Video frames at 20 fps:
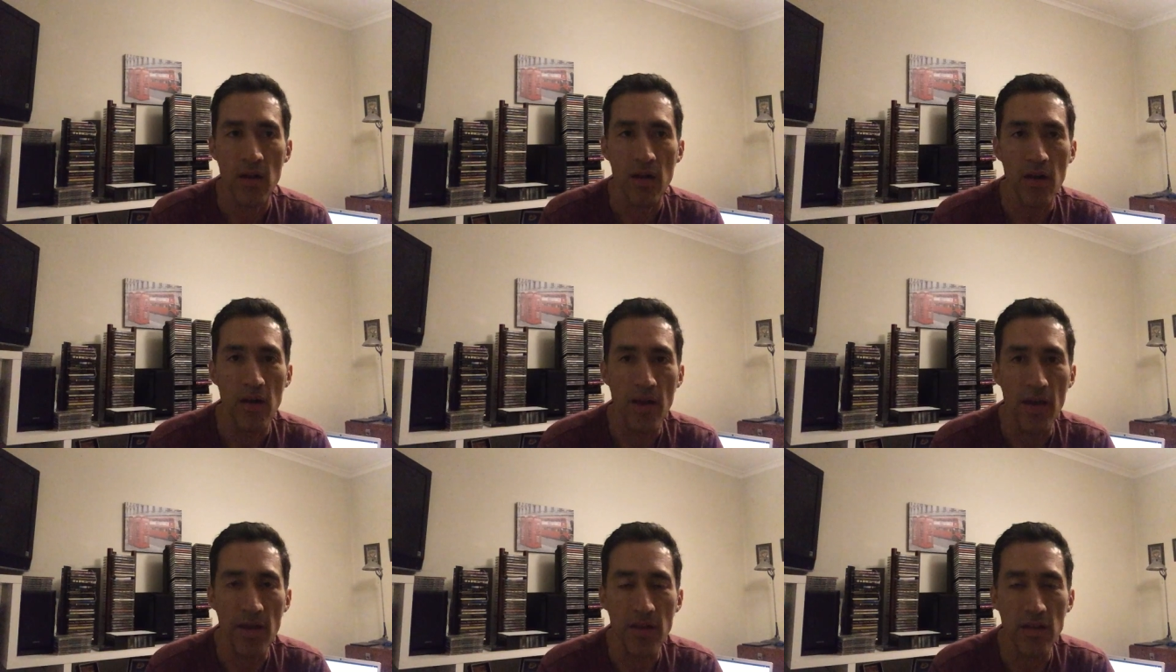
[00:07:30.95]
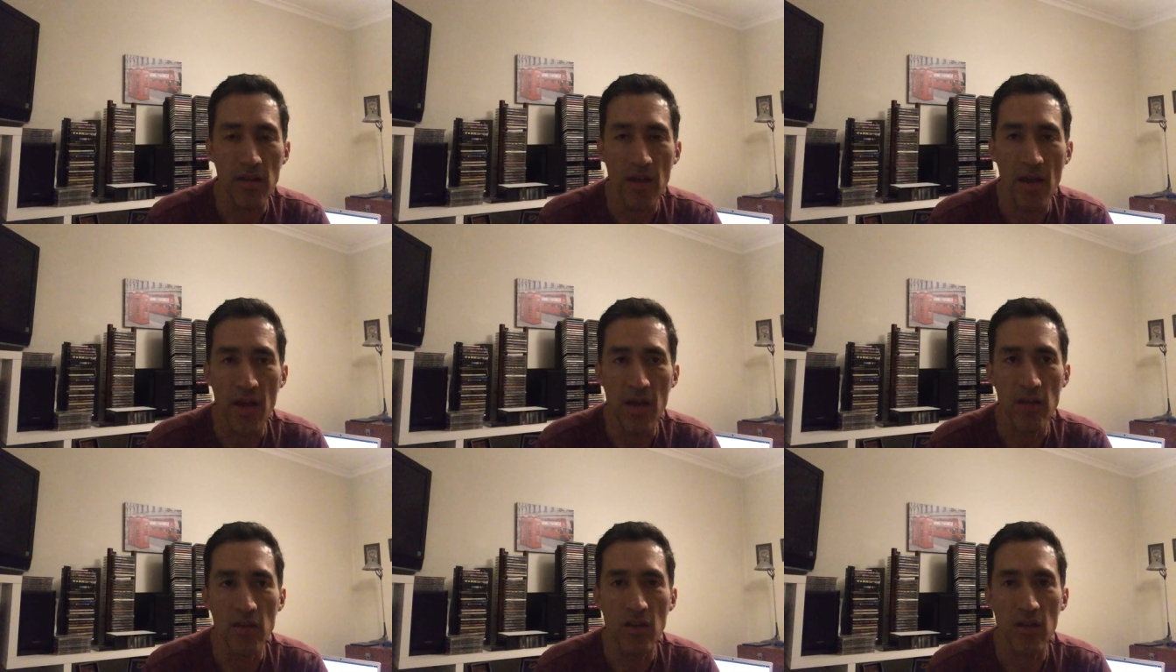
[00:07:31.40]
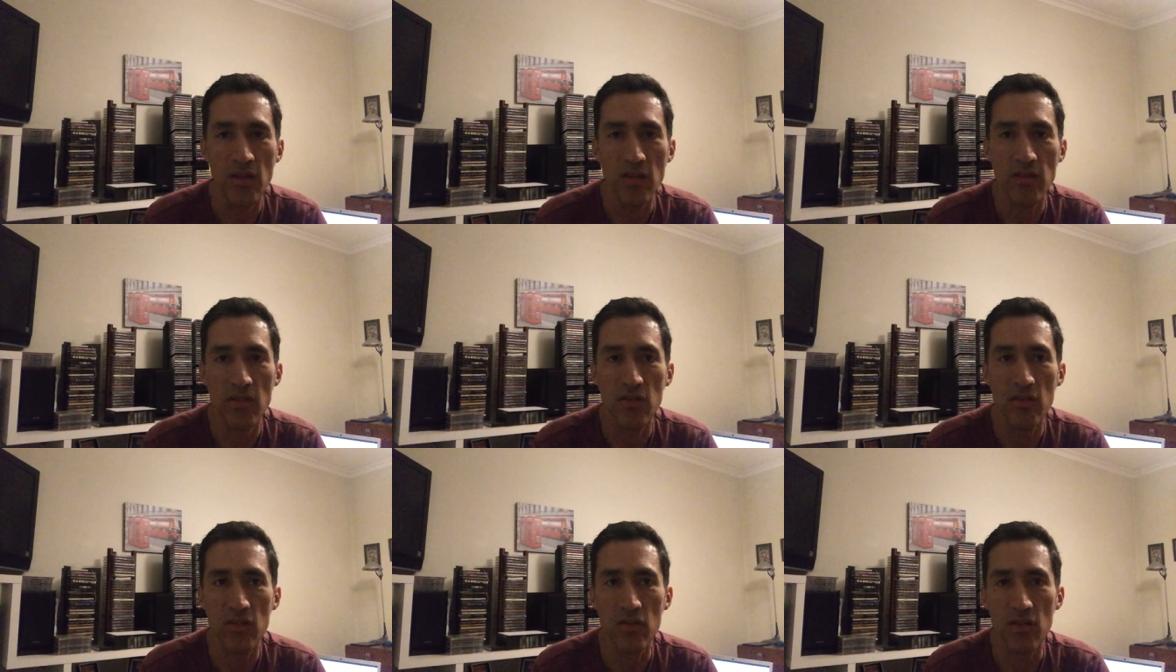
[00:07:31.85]
late
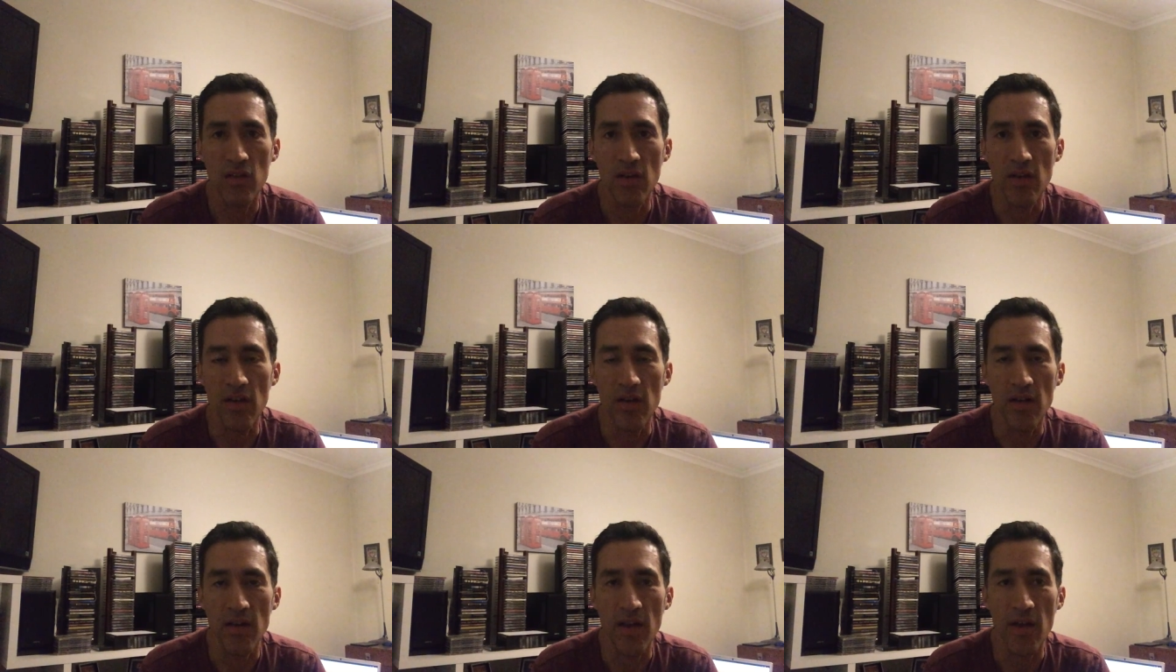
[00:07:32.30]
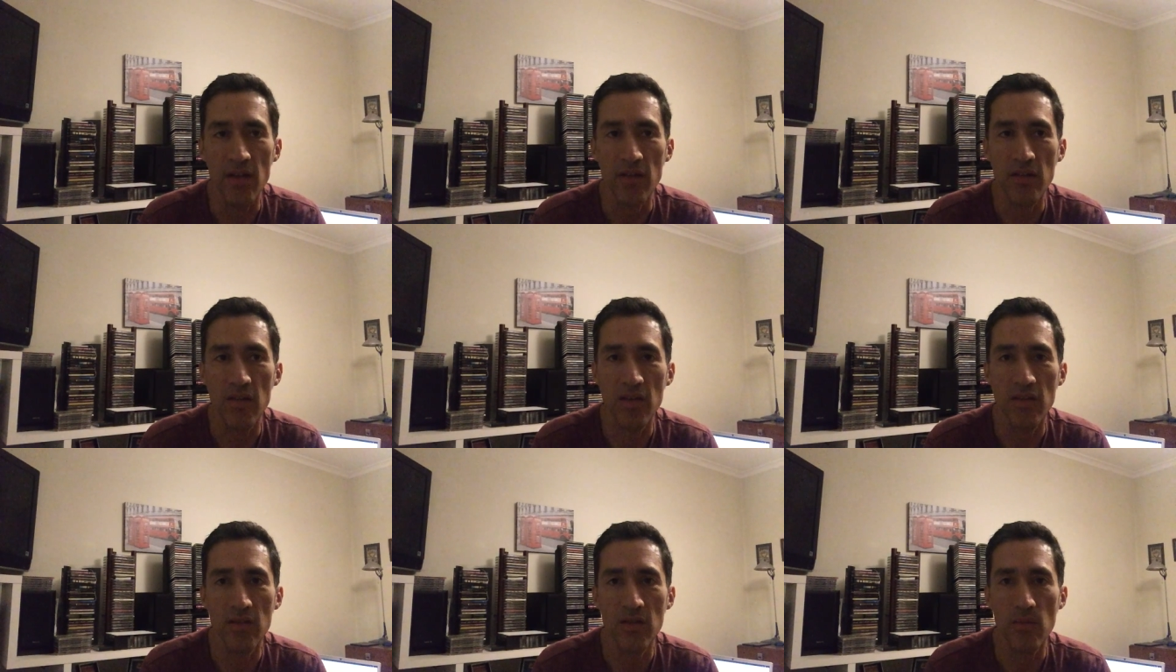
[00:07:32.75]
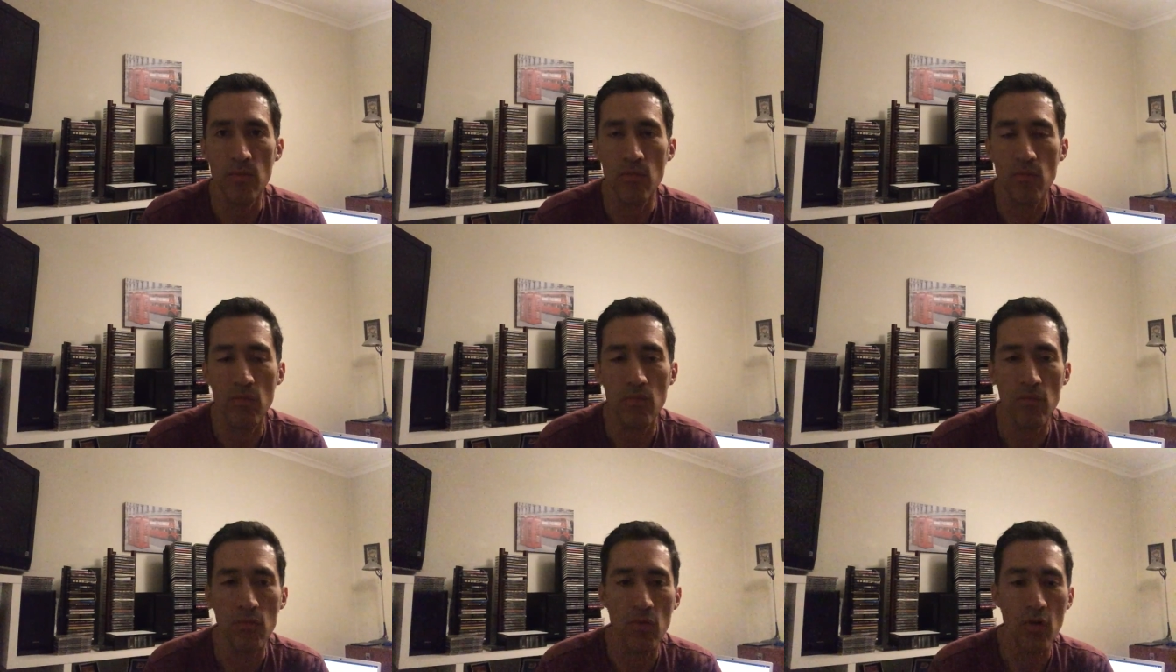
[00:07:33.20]
80s, 90s, uh,
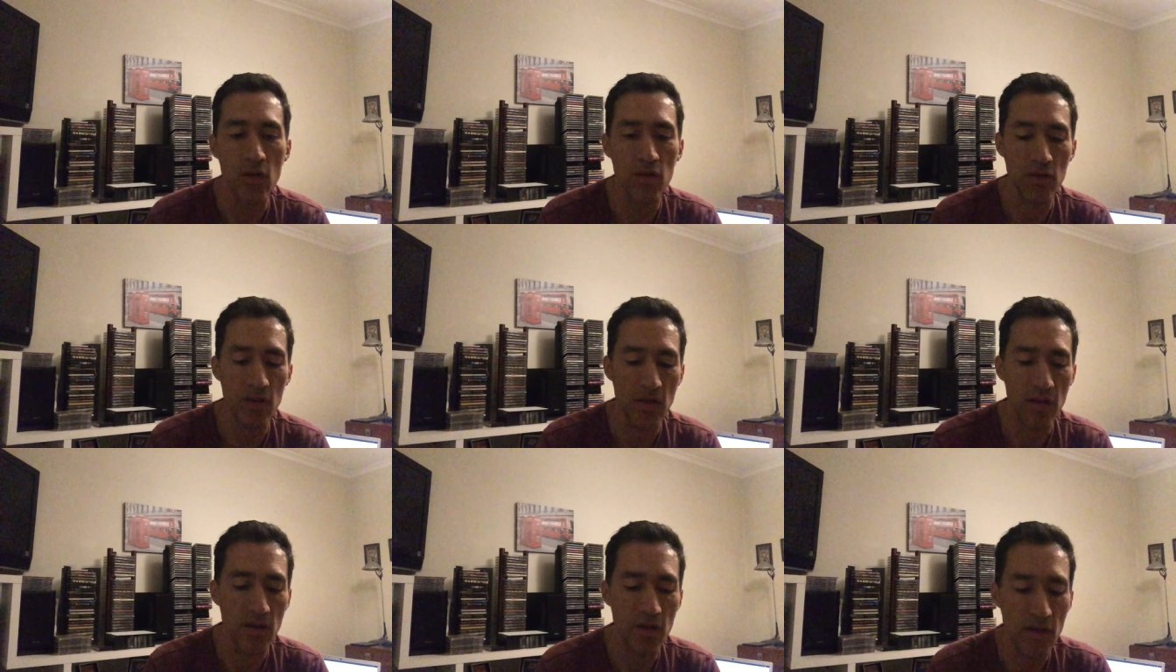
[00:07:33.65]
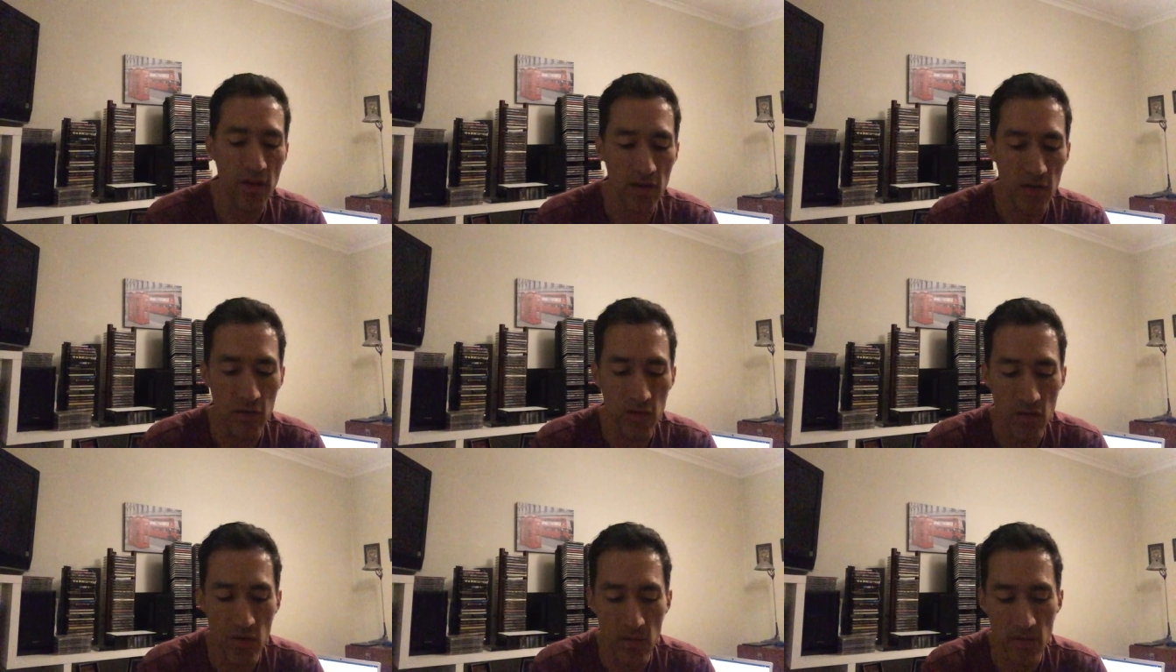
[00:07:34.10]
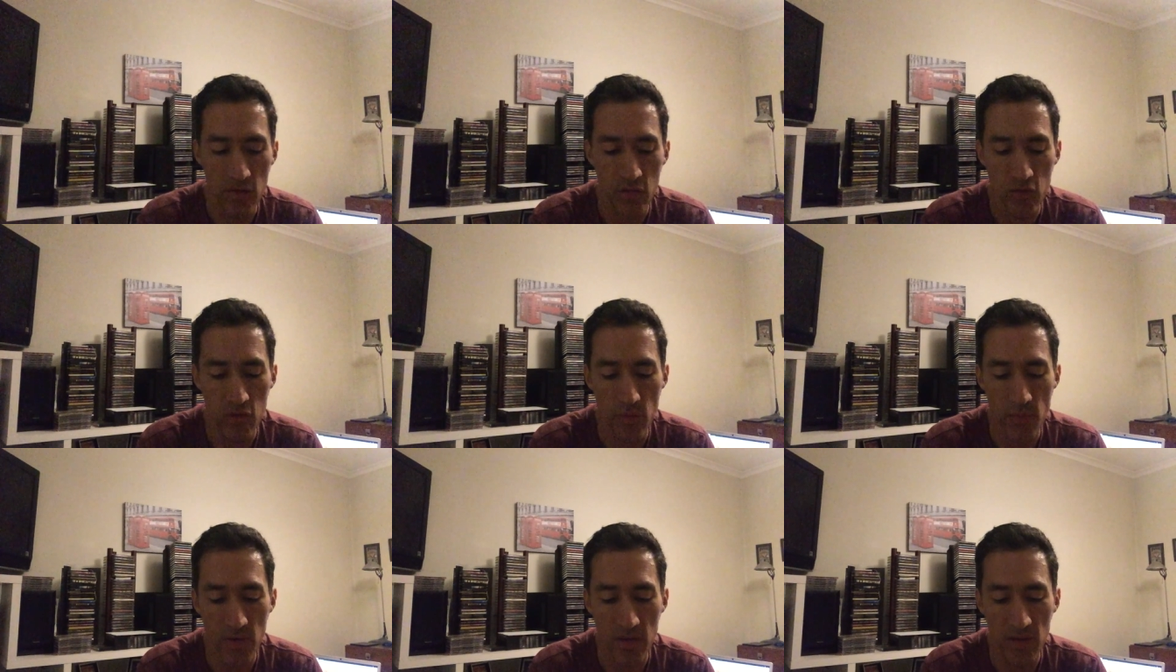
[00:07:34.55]

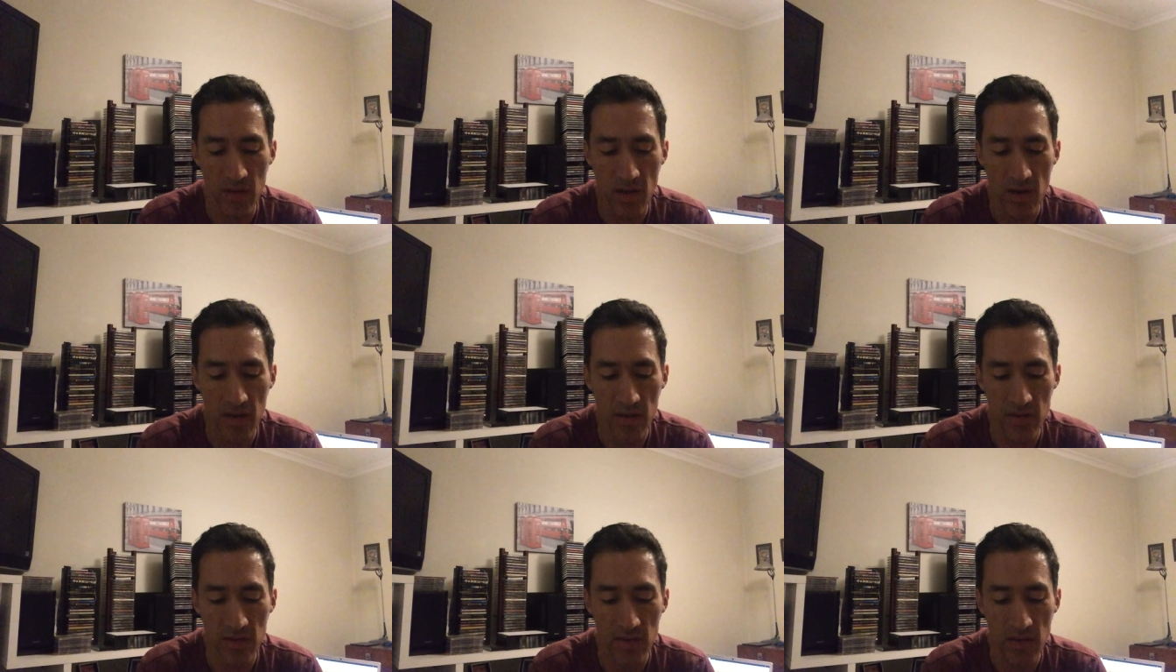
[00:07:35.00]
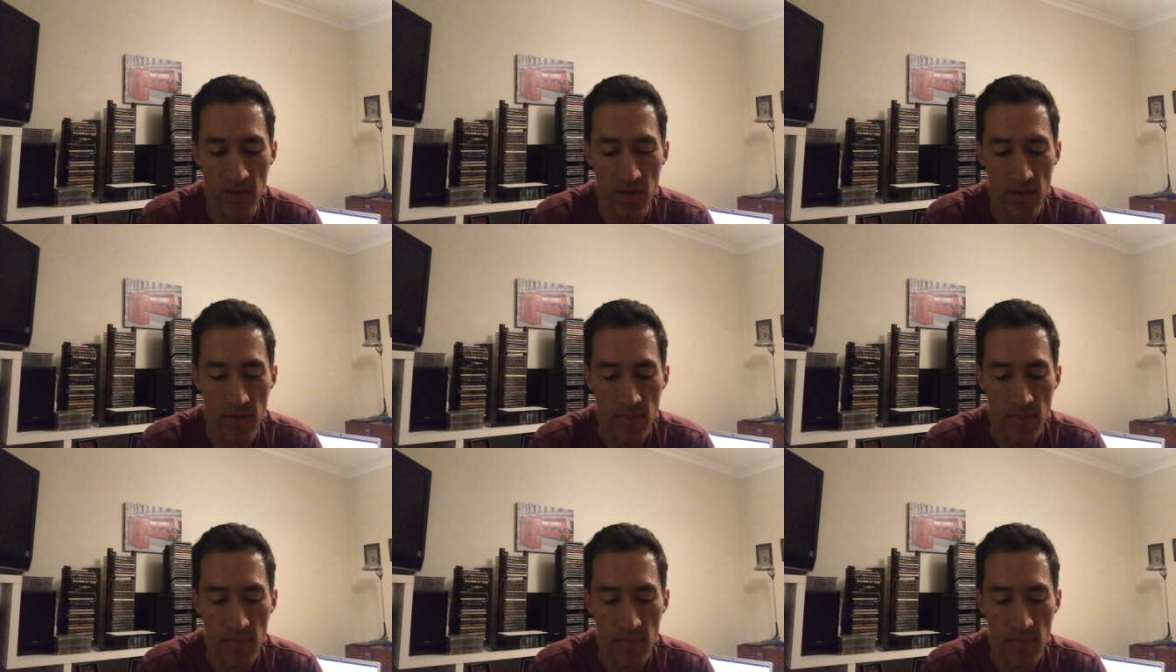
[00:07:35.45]
multi-instrumentalist,